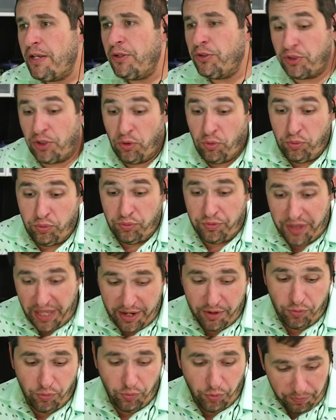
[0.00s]
So
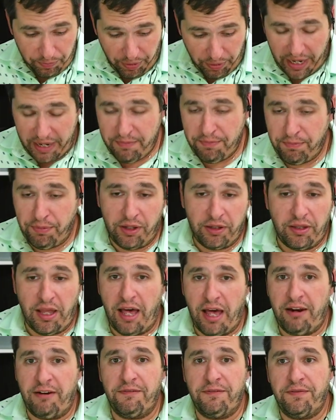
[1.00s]
they would pipe a
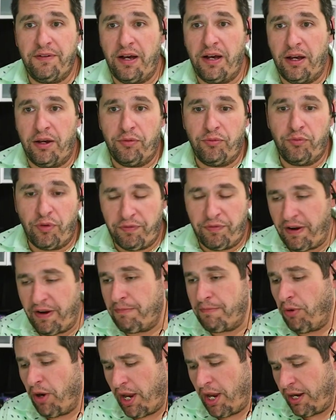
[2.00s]
lot of
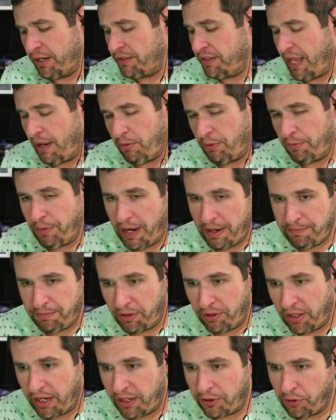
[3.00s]
refined product. They would pipe
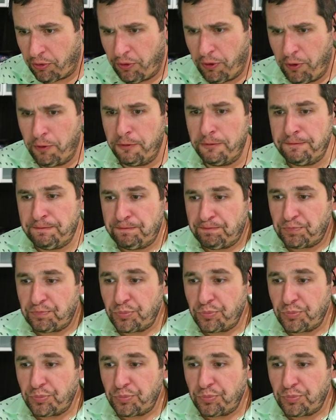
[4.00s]
a lot of crude.